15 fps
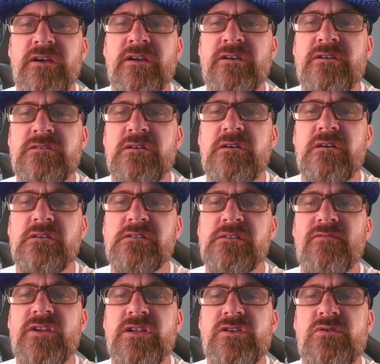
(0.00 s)
Here's a
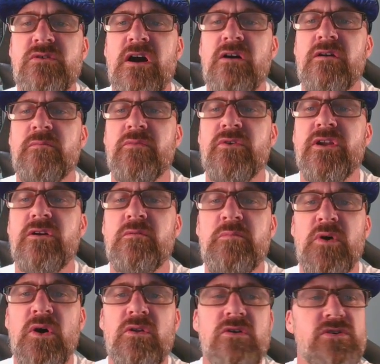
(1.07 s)
72-hour merino
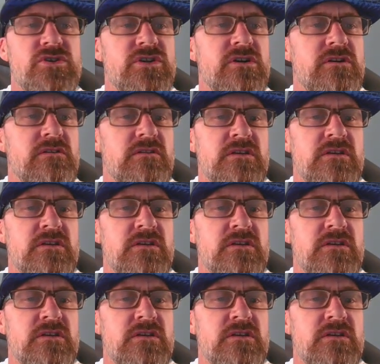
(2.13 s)
polo shirt.